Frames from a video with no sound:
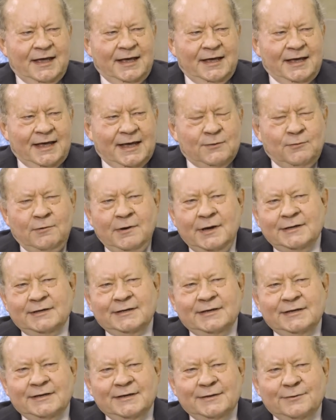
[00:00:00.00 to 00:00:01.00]
I want
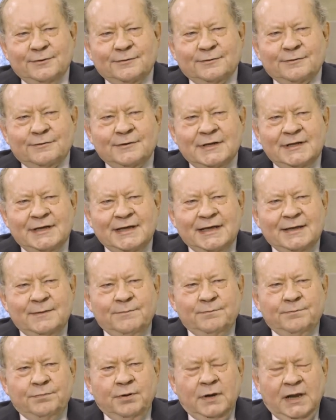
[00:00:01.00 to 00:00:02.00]
to really
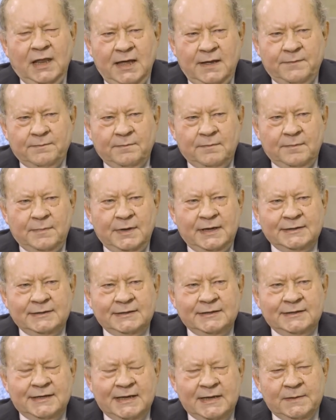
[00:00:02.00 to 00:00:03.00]
plumb
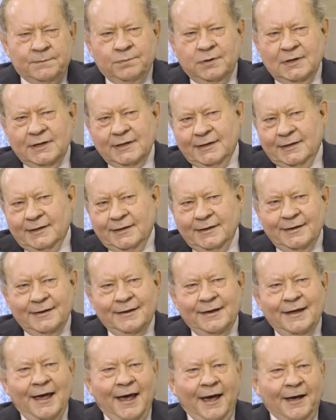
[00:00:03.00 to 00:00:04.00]
deeply
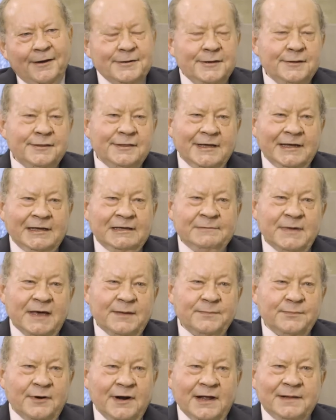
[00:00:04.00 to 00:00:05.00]
how you think
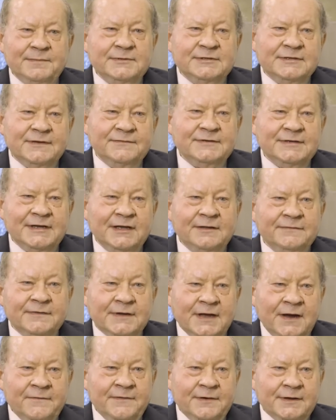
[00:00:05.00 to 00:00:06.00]
about problems of self
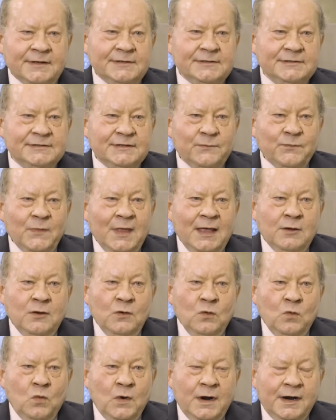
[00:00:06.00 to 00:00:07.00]
governance,
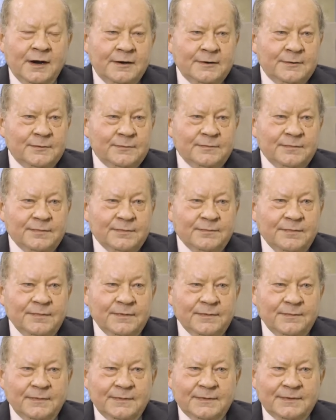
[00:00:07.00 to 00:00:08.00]
where
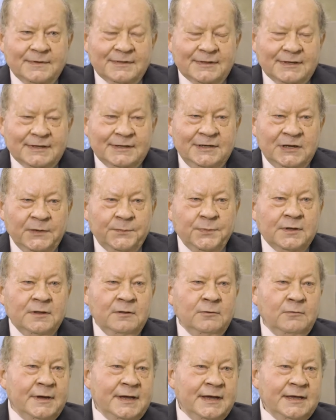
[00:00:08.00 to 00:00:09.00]
the
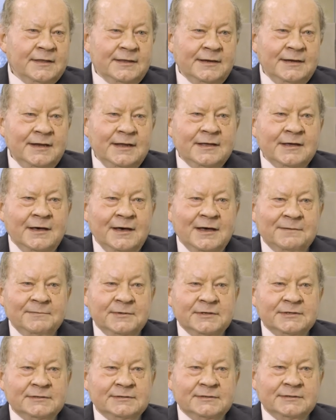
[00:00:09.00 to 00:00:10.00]
typical way that
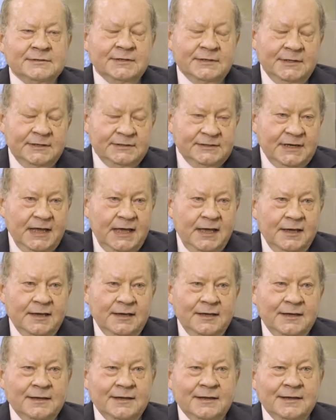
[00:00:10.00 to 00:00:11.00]
economists to this
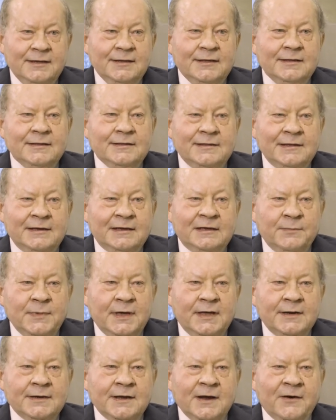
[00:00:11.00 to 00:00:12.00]
day think
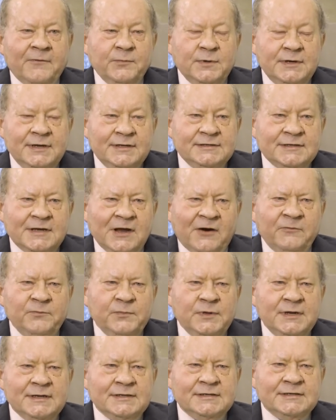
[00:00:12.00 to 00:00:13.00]
about government is
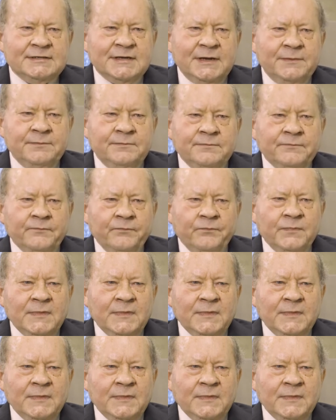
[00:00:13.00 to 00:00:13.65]
government is some